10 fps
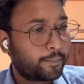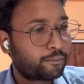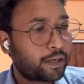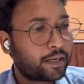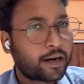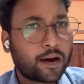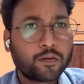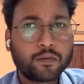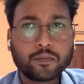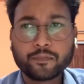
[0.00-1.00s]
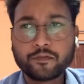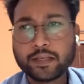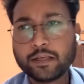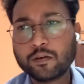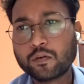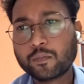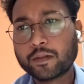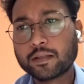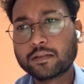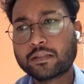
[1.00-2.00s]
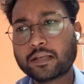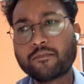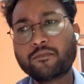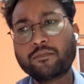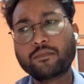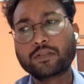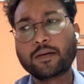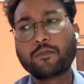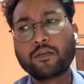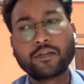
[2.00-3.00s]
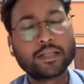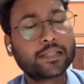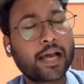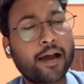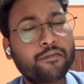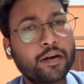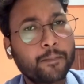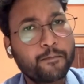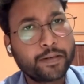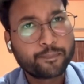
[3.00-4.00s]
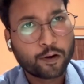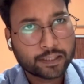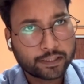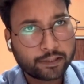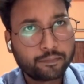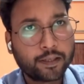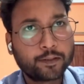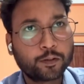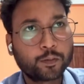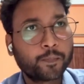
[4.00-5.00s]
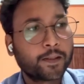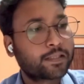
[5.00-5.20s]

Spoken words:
But now we know some of us have B positive blood group,